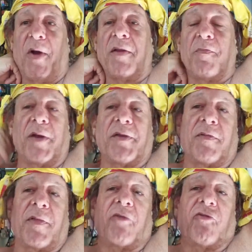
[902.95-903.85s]
But
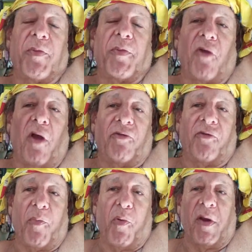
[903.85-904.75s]
that's
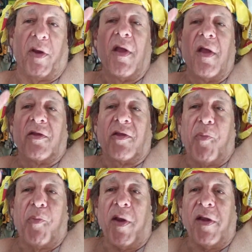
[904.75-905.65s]
besides the point. The
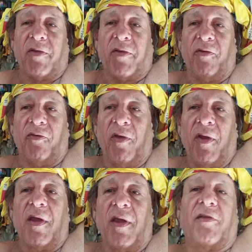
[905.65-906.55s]
point is
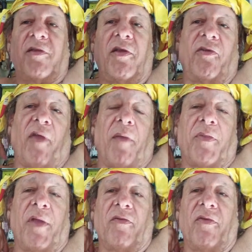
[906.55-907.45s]
he did the same
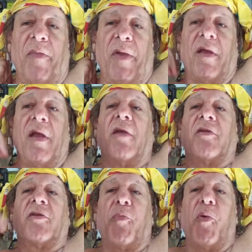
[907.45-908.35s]
thing to me.
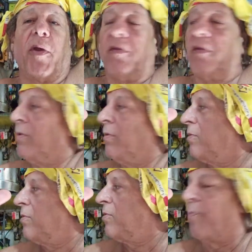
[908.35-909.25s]
The point
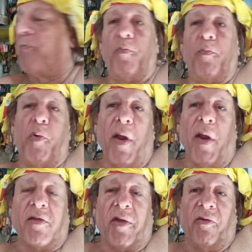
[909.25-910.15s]

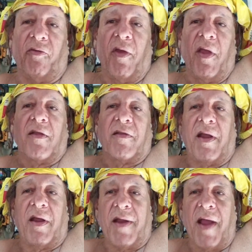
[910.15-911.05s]
is
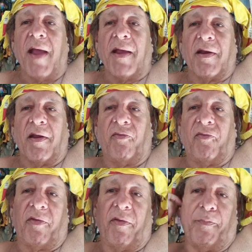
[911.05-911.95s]
the
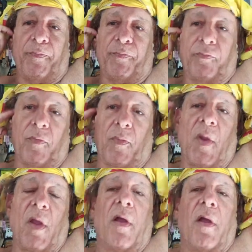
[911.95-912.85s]
antagonist
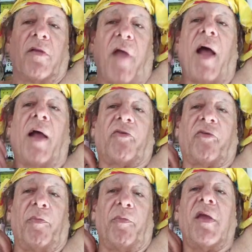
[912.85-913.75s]

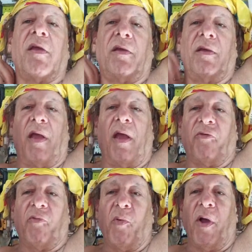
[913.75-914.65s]
doxed me
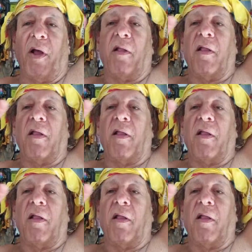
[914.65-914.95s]
as well.